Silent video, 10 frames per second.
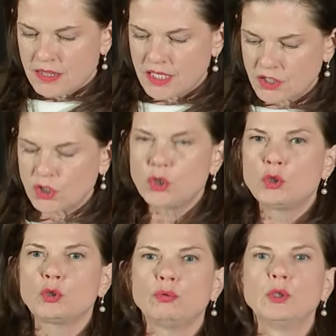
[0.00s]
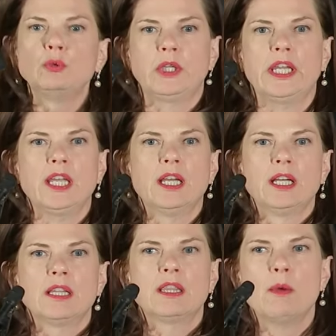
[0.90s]
This is truly
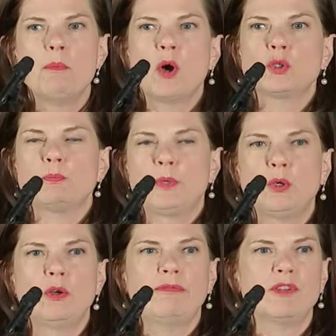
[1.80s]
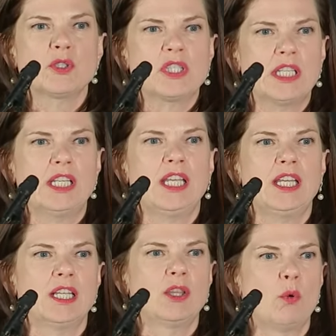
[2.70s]
the most beautiful city in